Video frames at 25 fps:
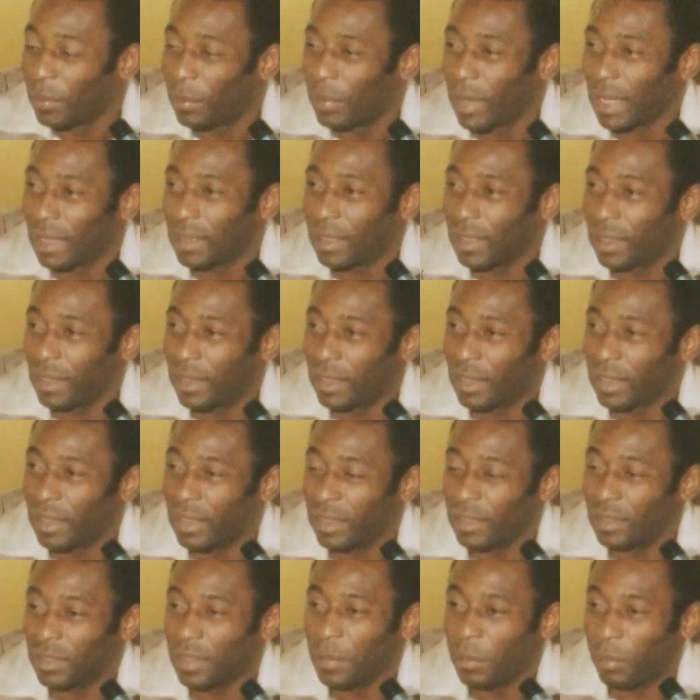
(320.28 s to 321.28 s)
but uh,
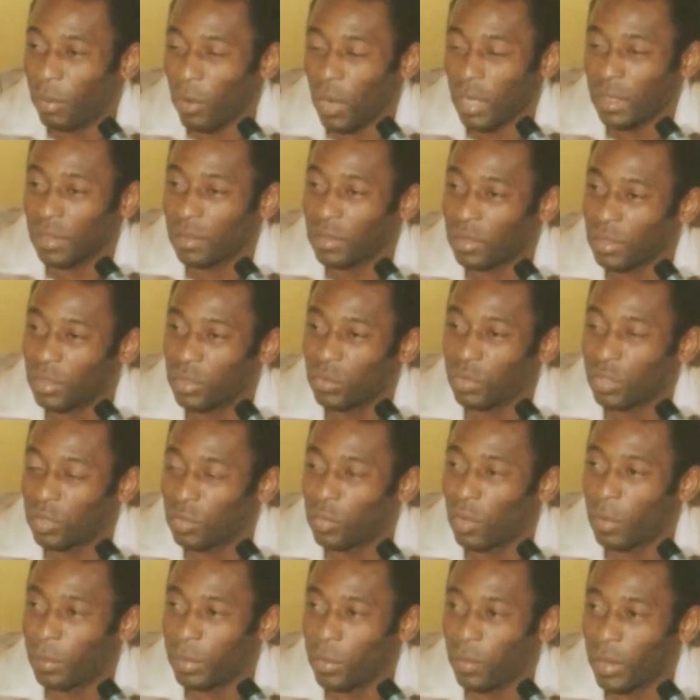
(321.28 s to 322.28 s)
it's important you
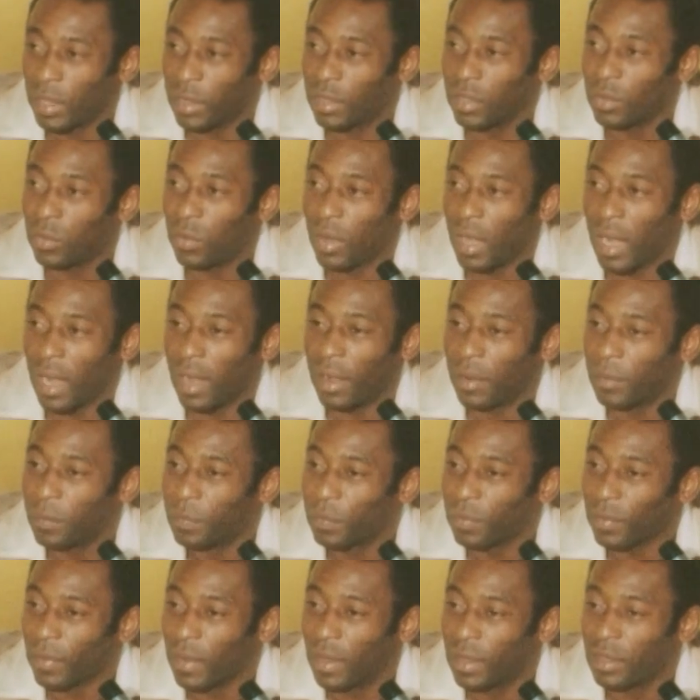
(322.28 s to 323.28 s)
stop when you are
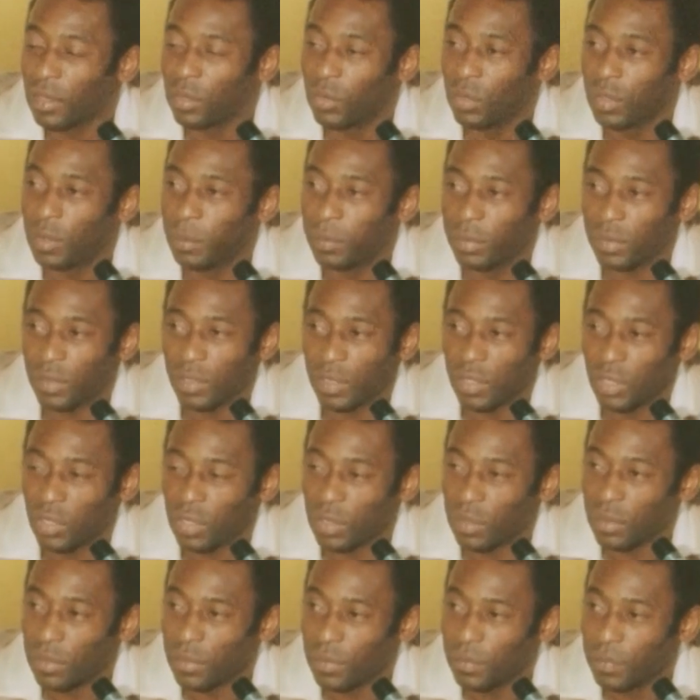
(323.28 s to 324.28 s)
in good
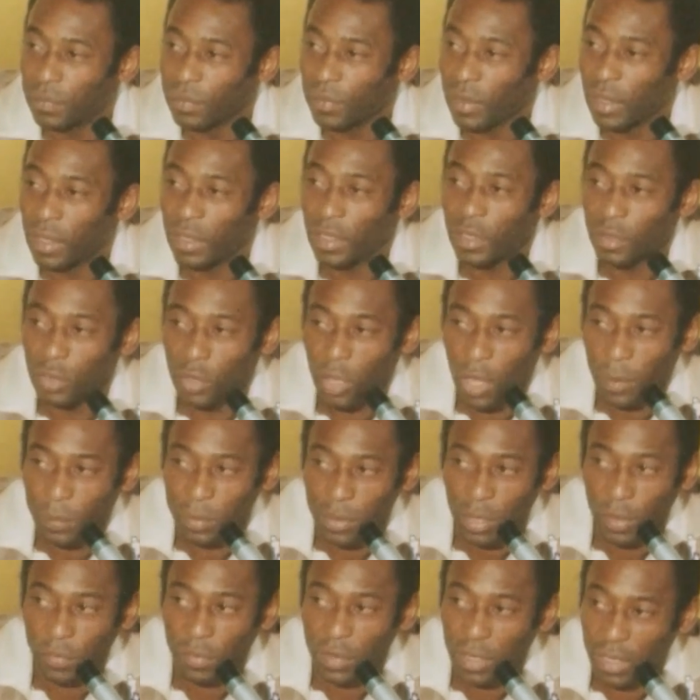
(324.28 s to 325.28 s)
position and the
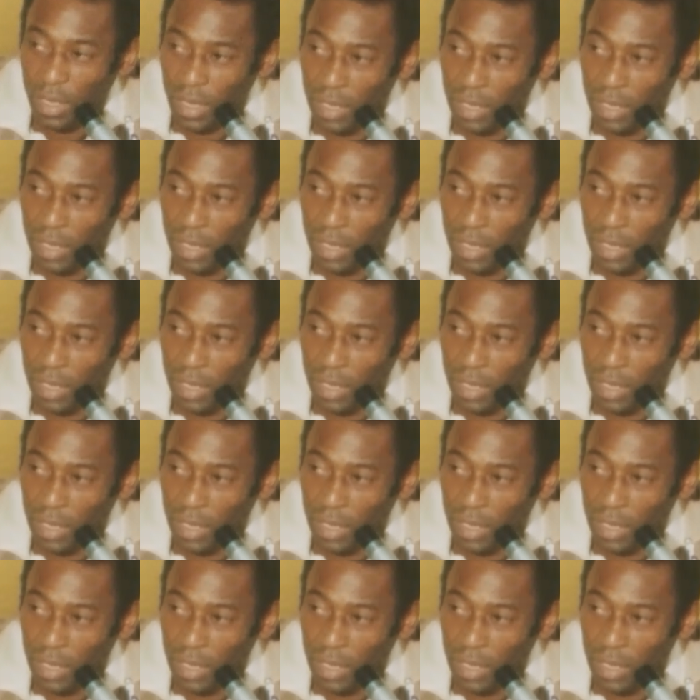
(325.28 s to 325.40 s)
top of